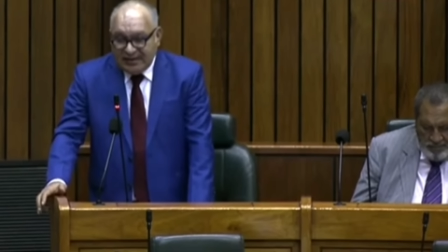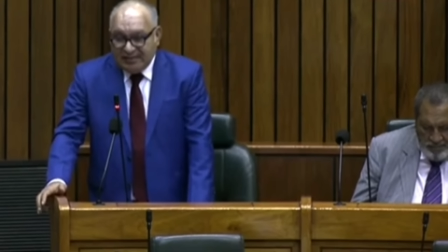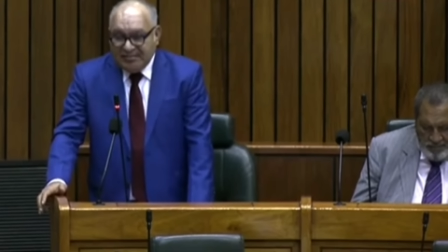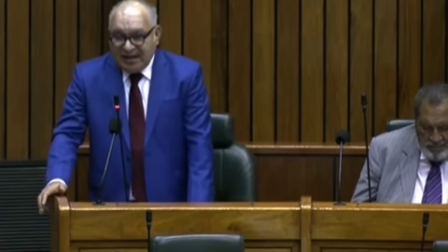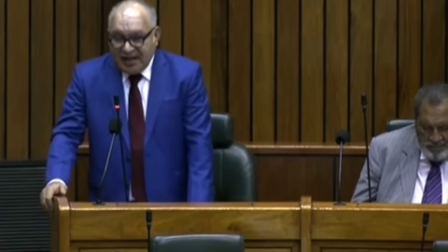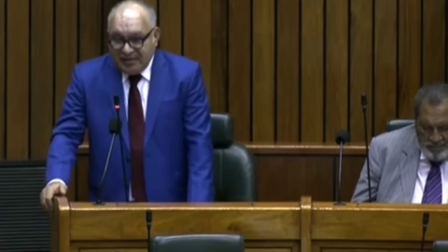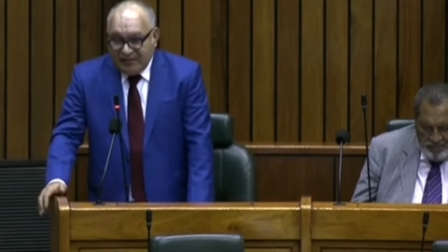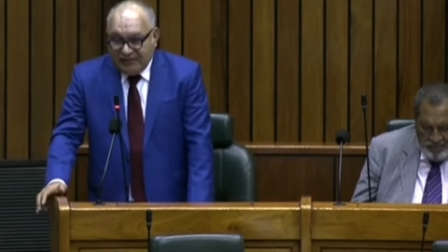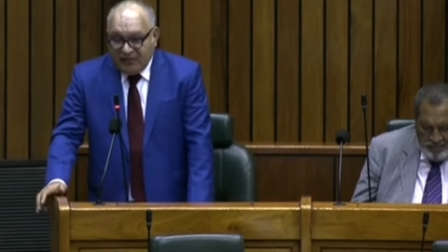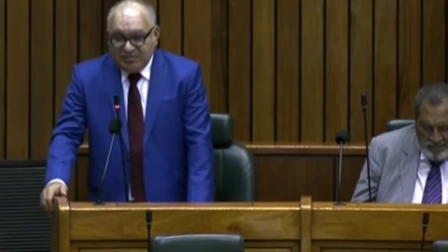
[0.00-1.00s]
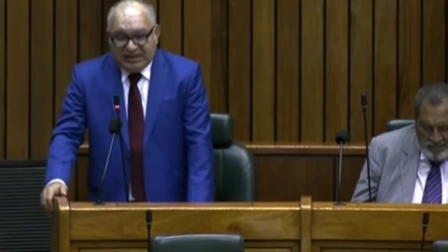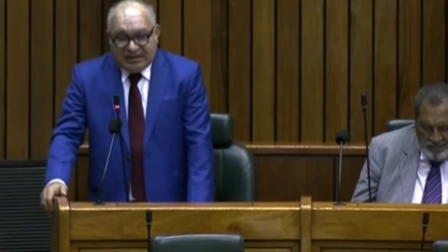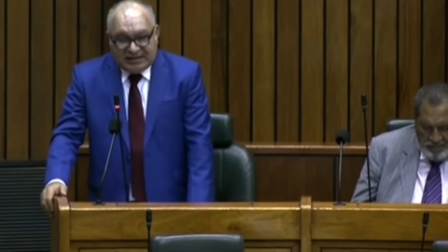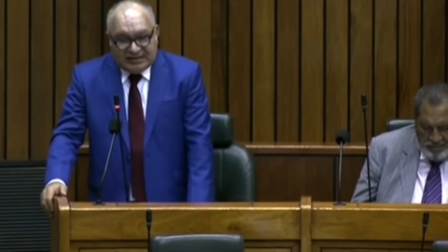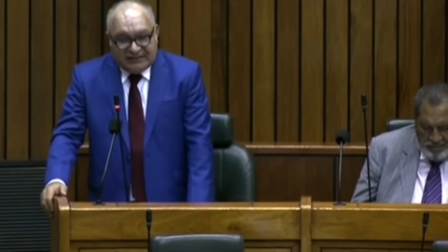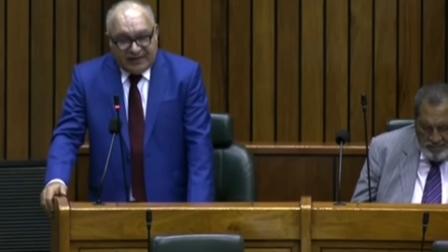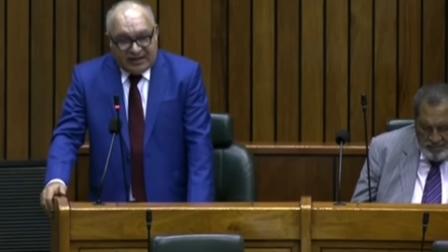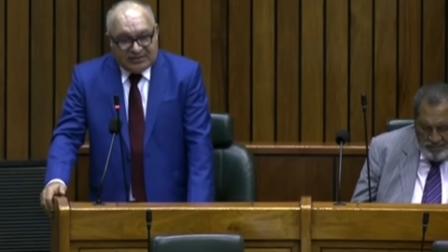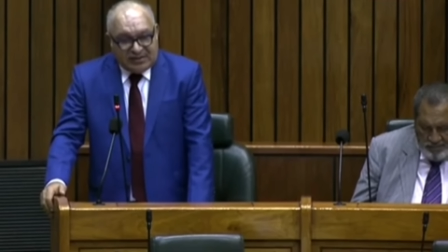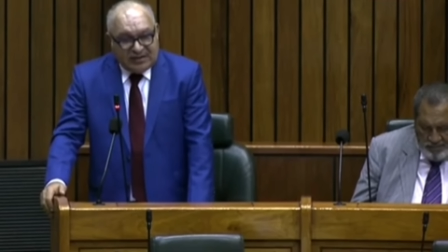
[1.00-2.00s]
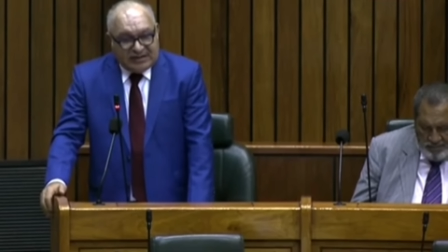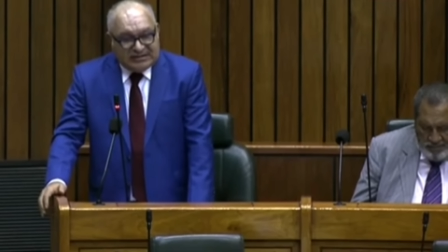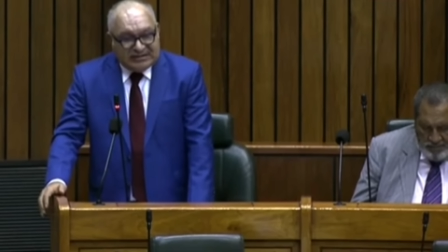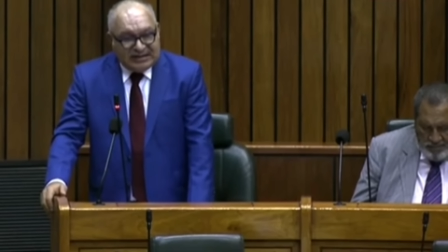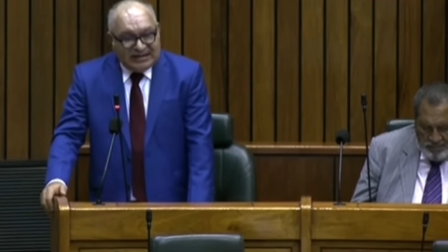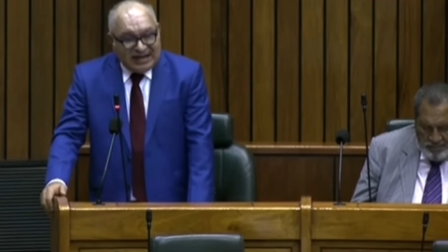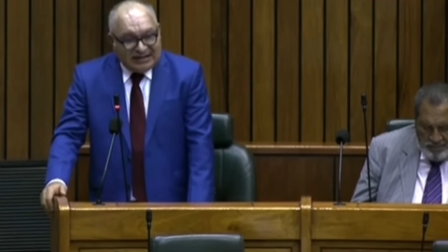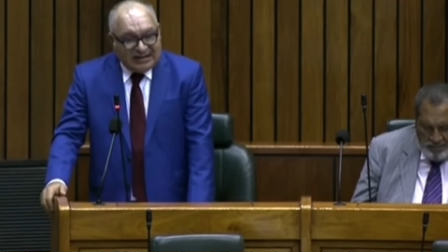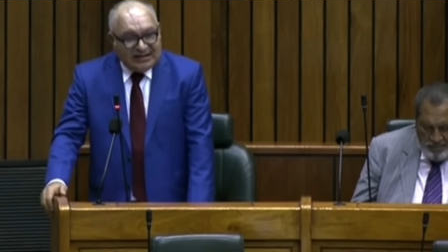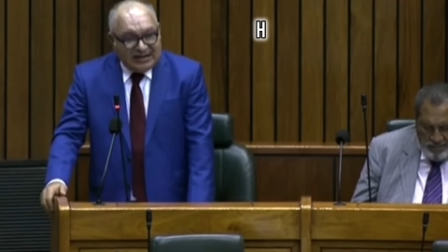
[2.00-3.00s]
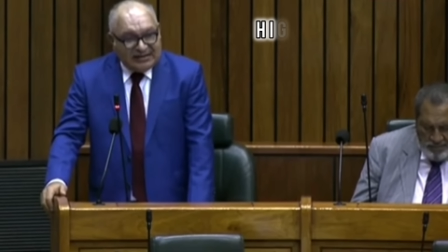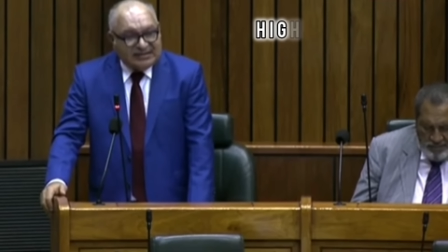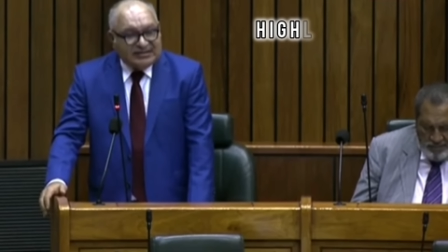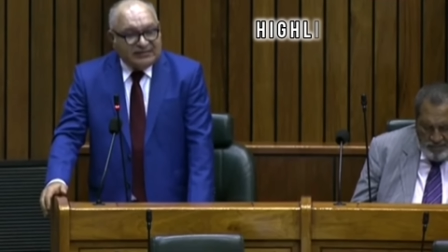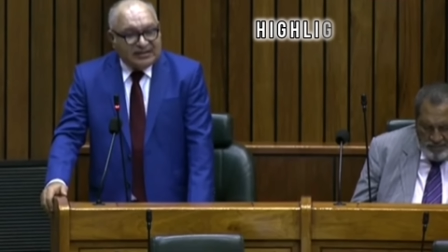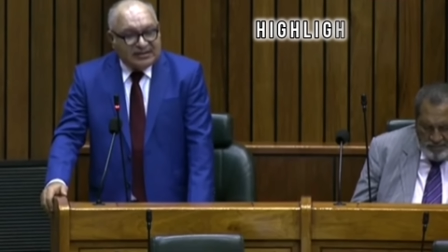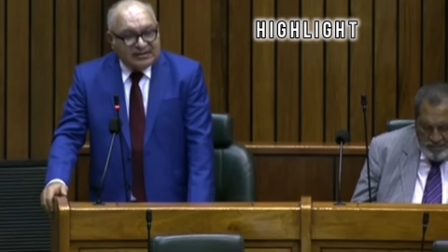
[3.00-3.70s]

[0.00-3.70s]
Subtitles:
Marape-Rosso reforms and Asian financial crisis in 1997,